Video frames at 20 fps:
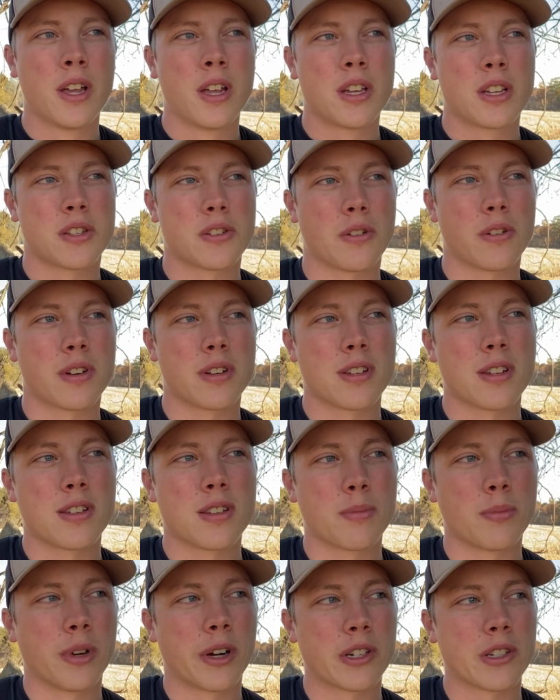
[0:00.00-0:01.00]
starting to see
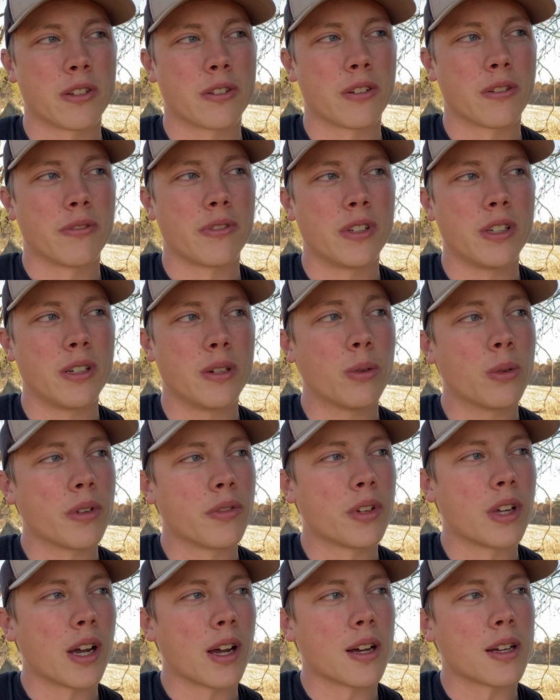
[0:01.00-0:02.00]
some bucks on their feet.
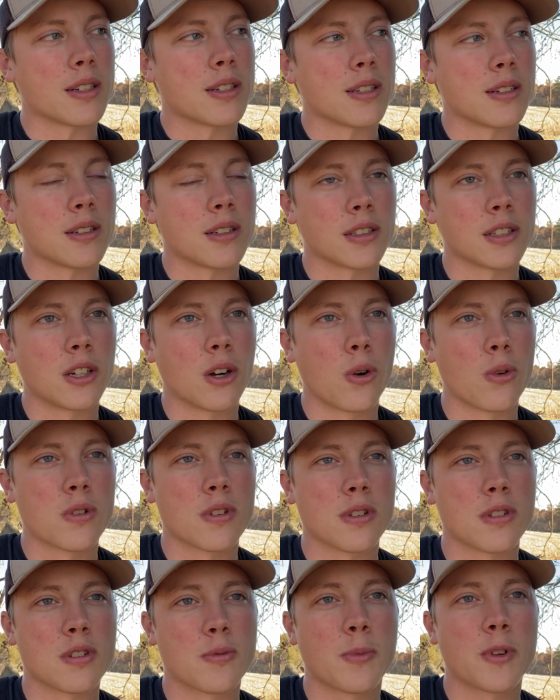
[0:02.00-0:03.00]
We've got
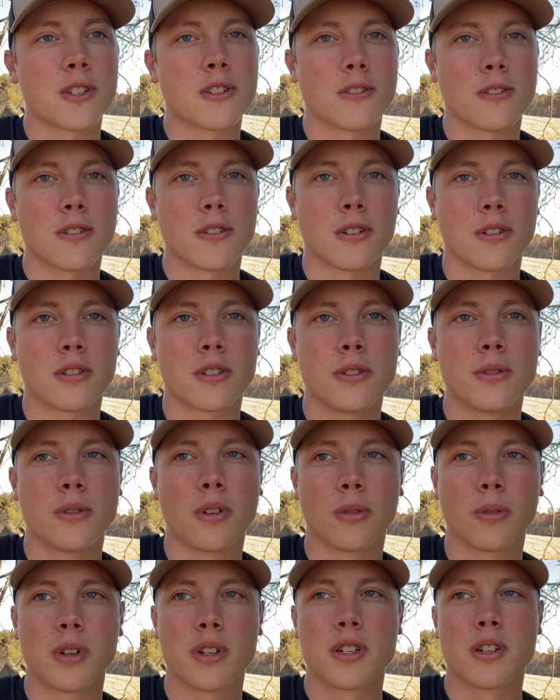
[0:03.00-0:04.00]
Ghost and Spencer, our two
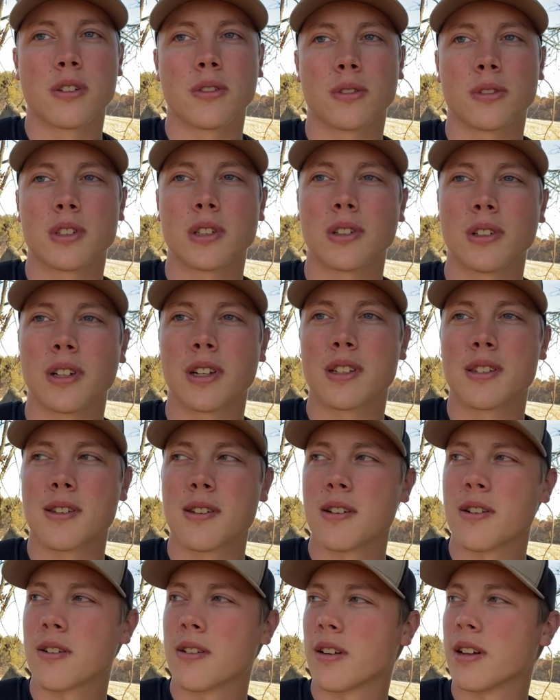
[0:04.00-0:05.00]
original targets
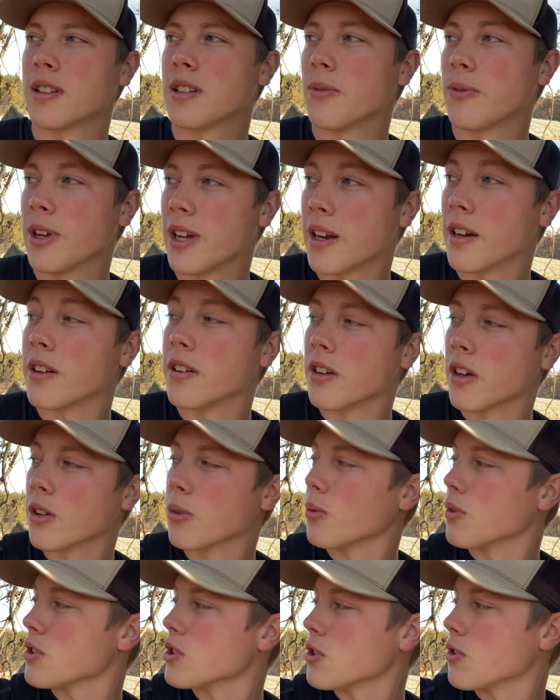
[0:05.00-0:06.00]
here, and then we had another
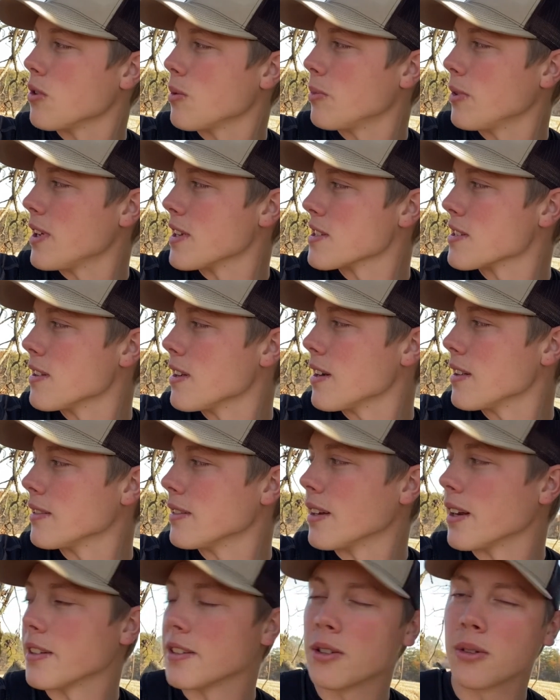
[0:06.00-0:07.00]
one show up last night
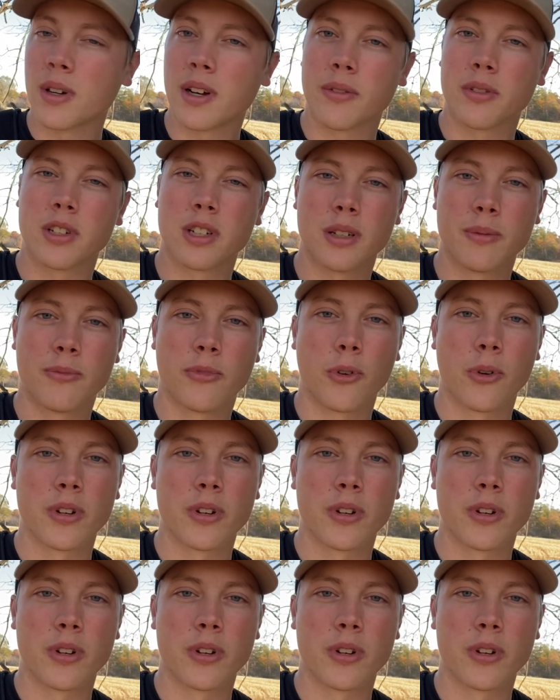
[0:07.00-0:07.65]
that I don't have a name for